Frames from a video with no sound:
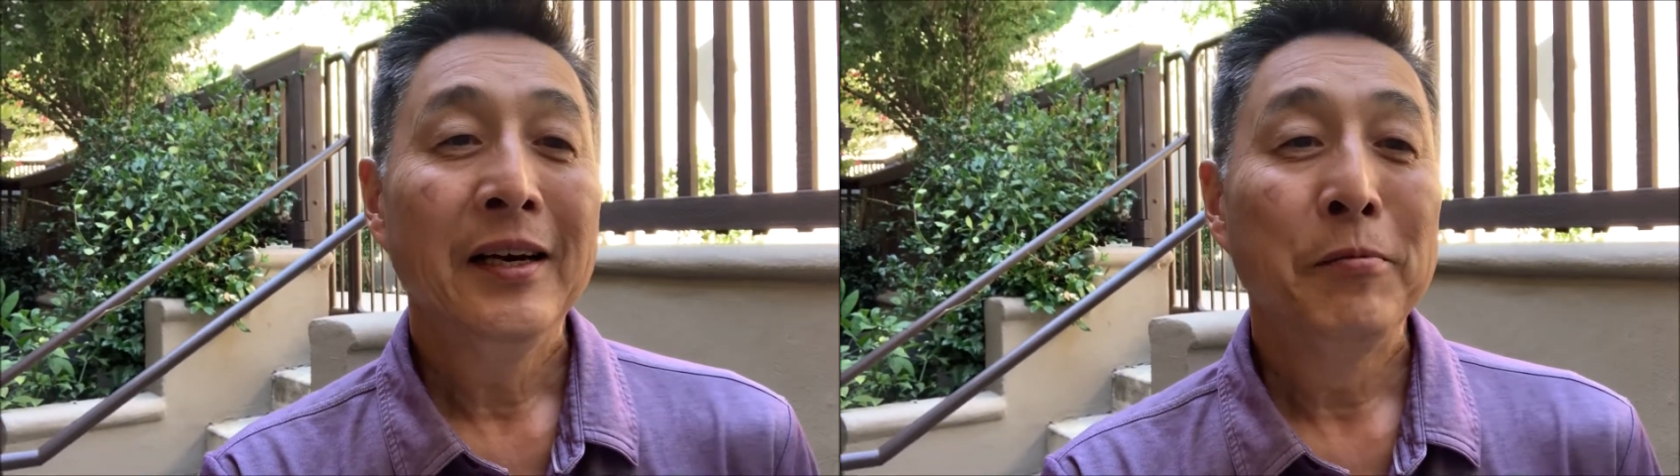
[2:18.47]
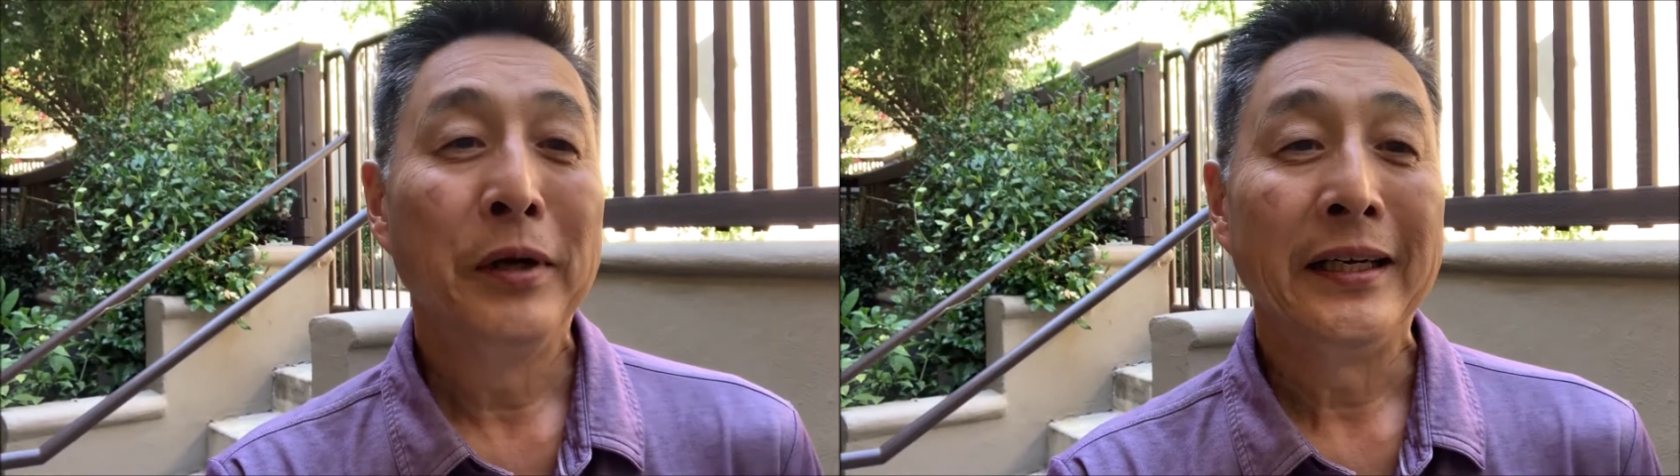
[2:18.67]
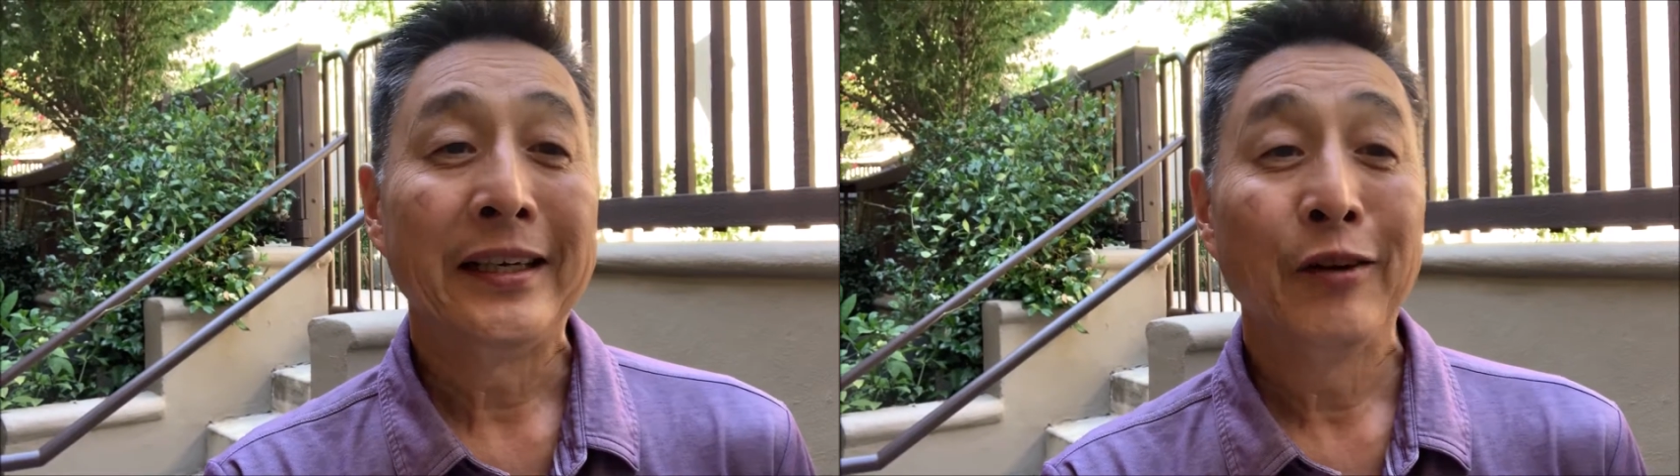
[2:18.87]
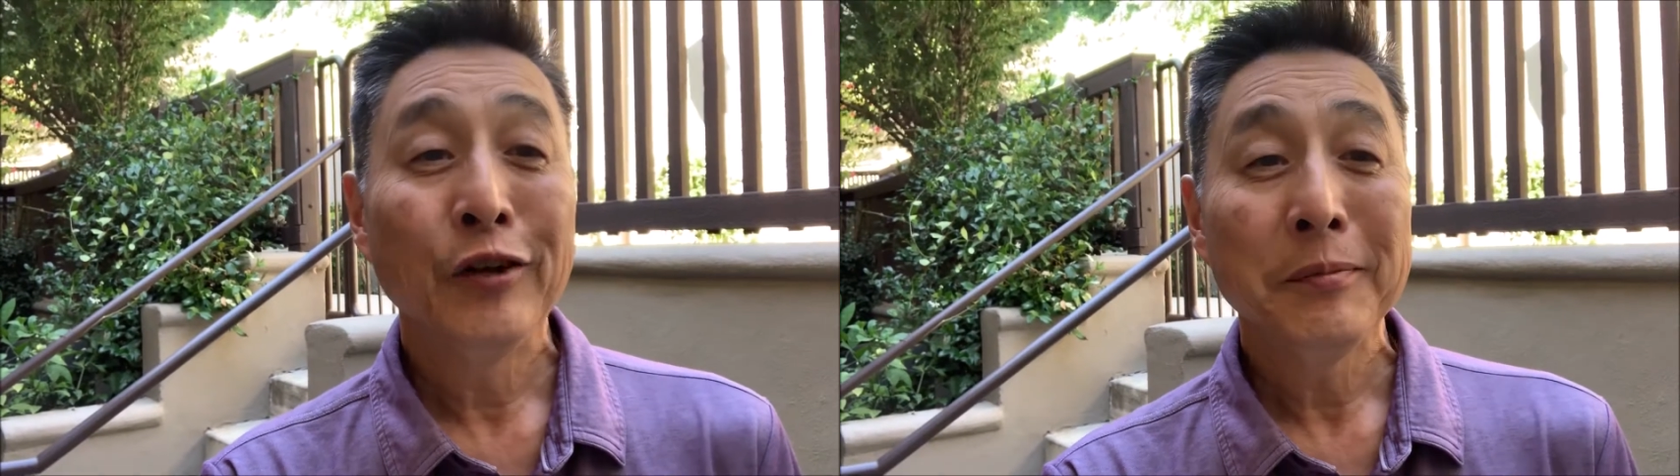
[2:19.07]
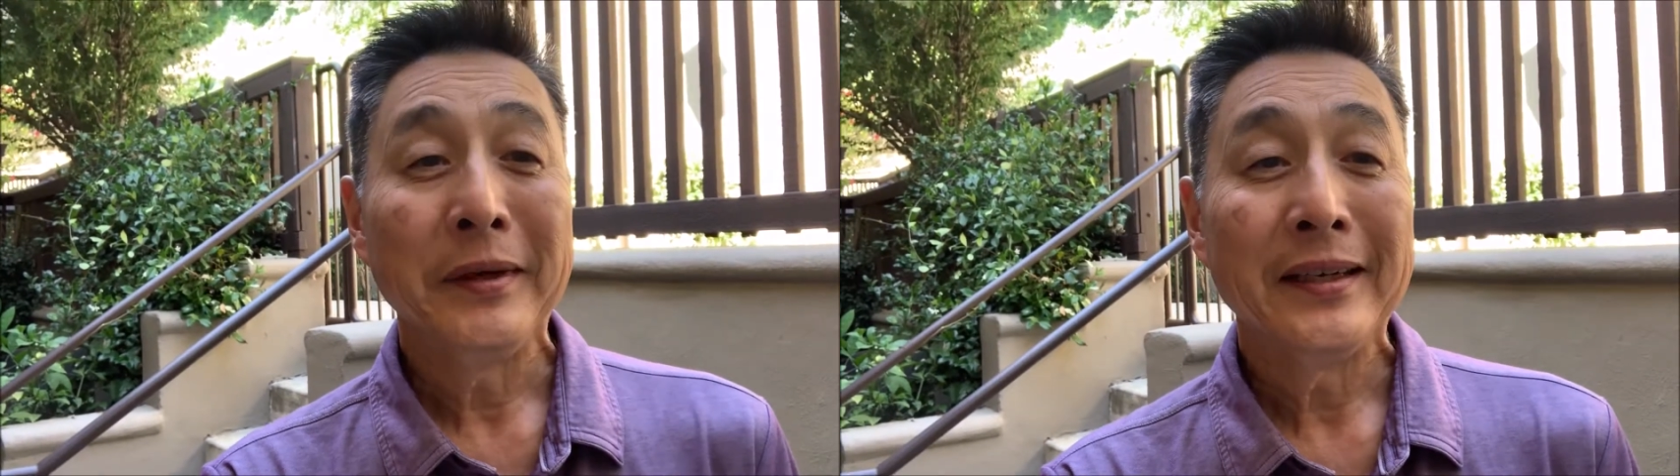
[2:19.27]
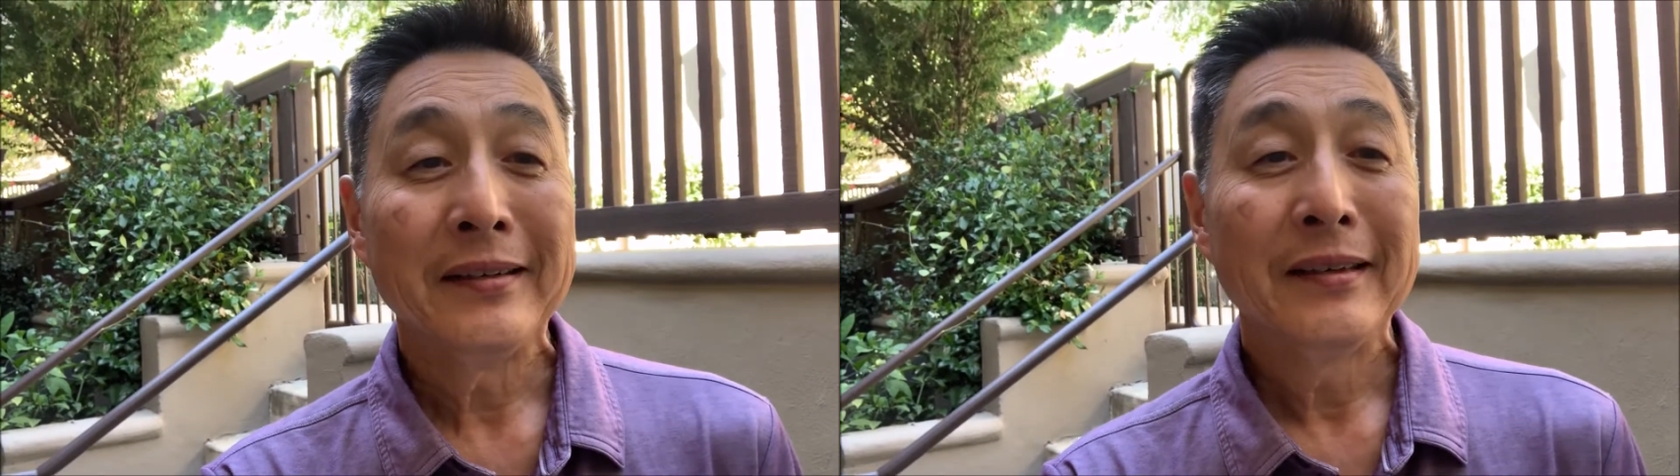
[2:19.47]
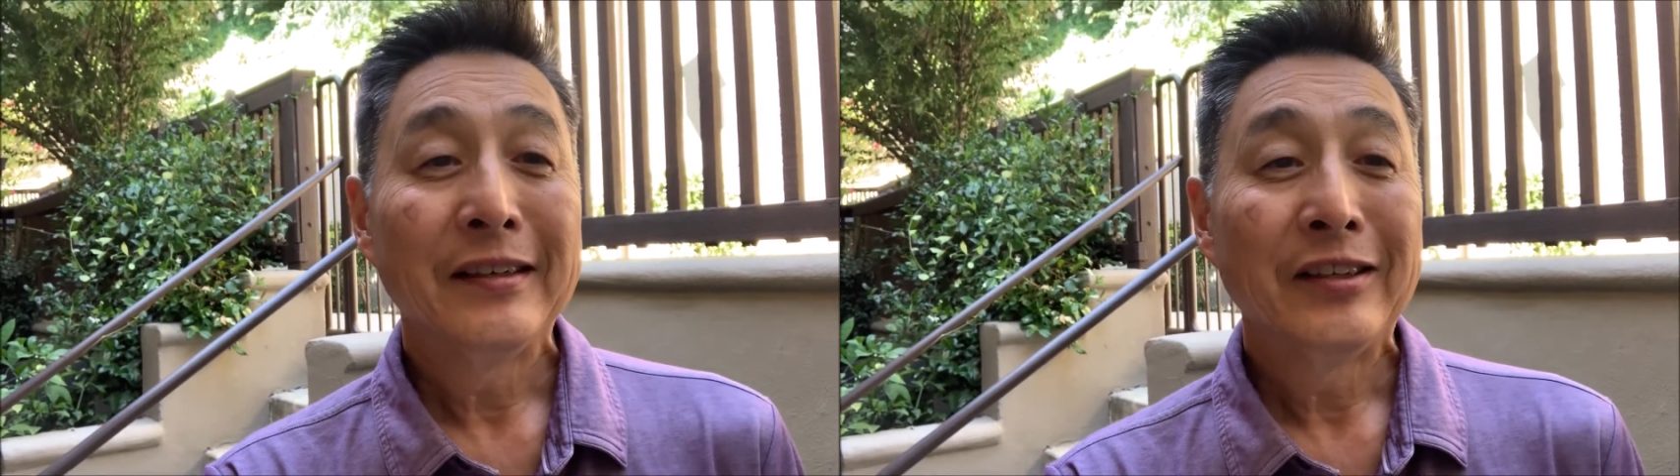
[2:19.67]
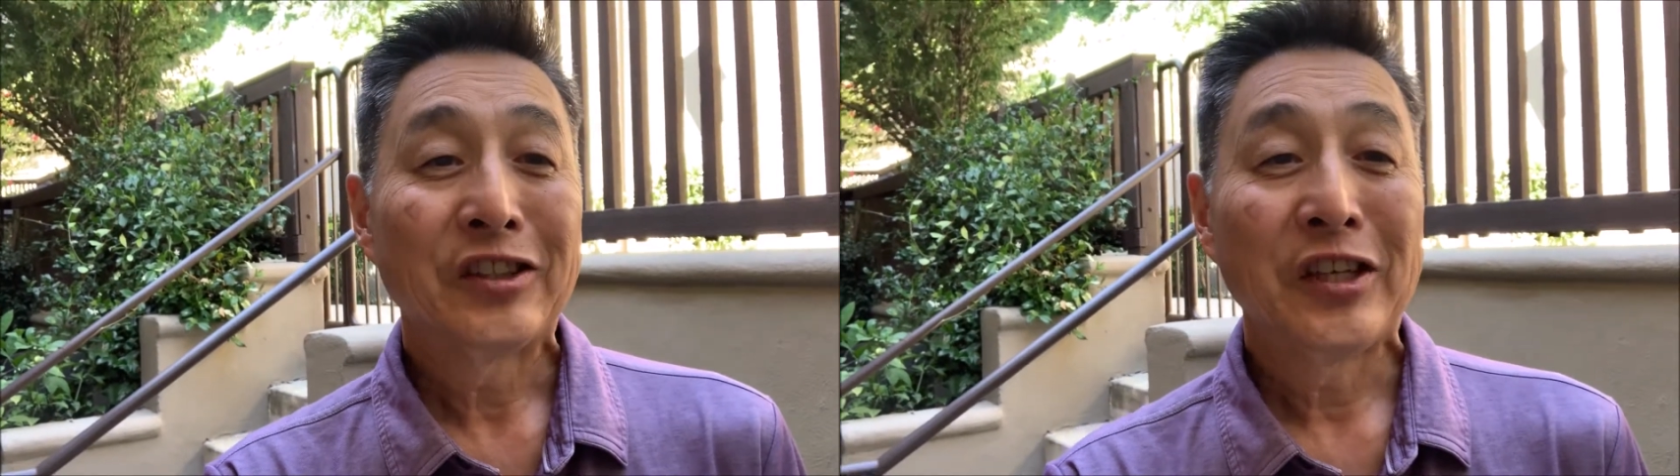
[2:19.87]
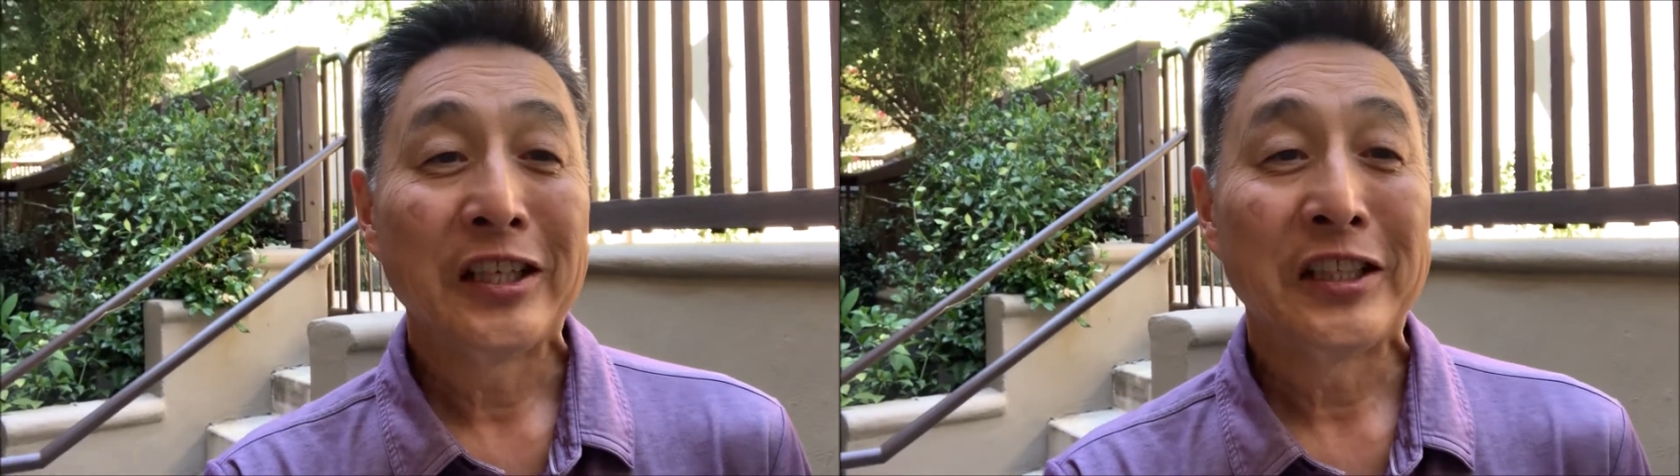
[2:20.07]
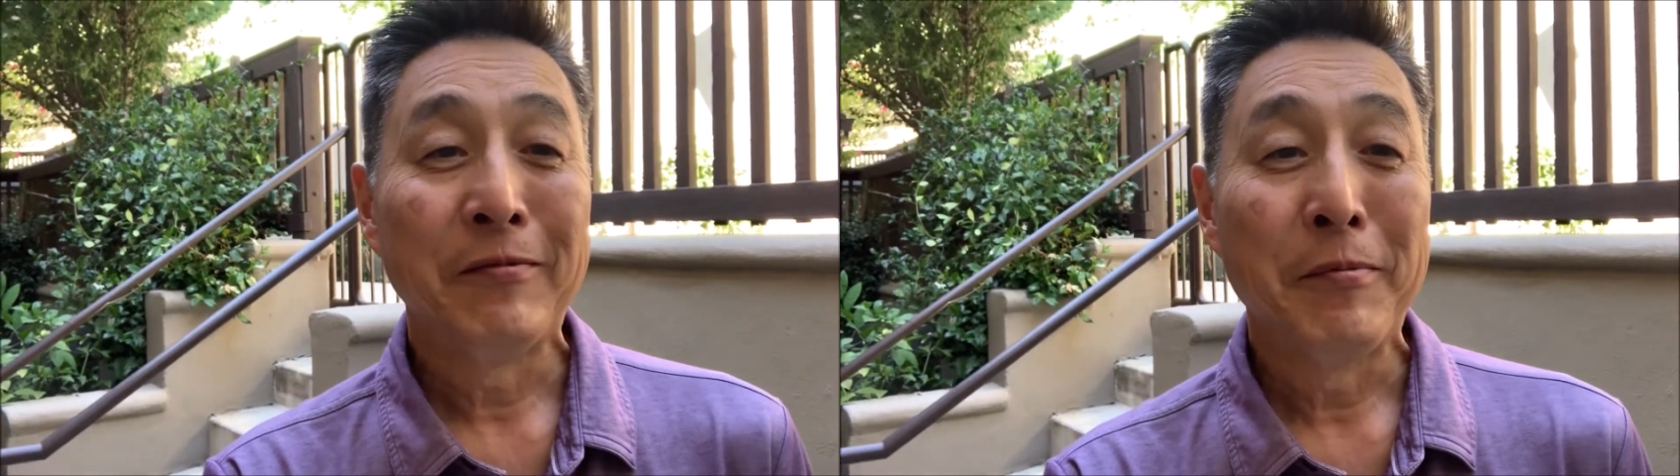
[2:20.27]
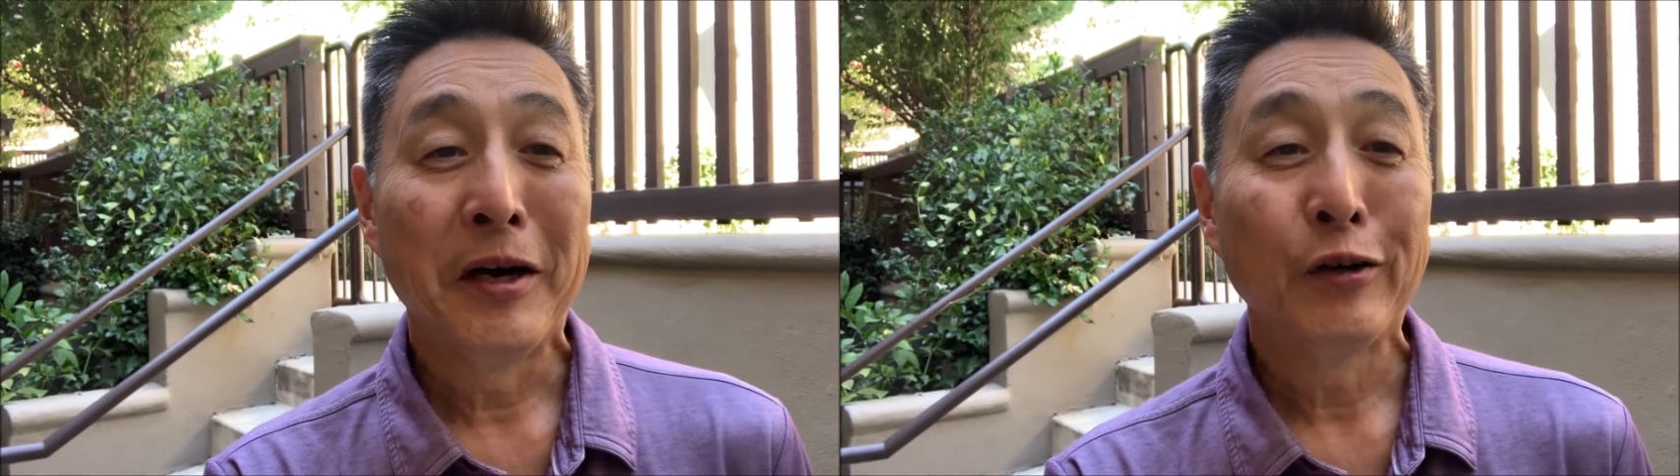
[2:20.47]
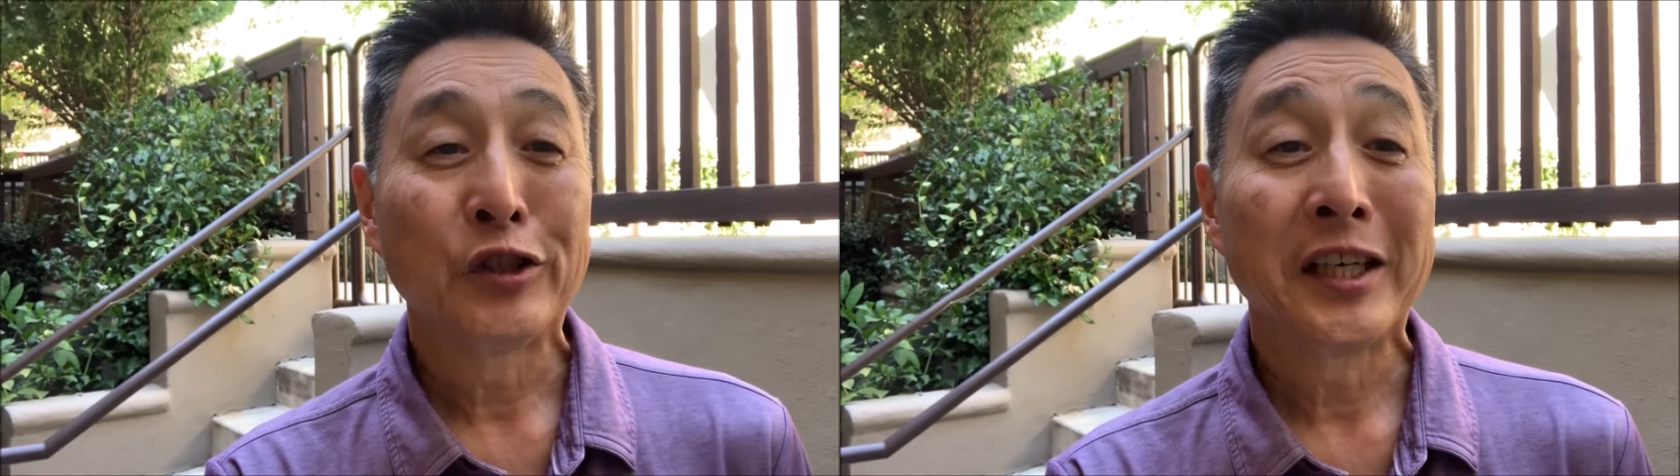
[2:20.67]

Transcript: But get a hold of me, Scott Shimamoto,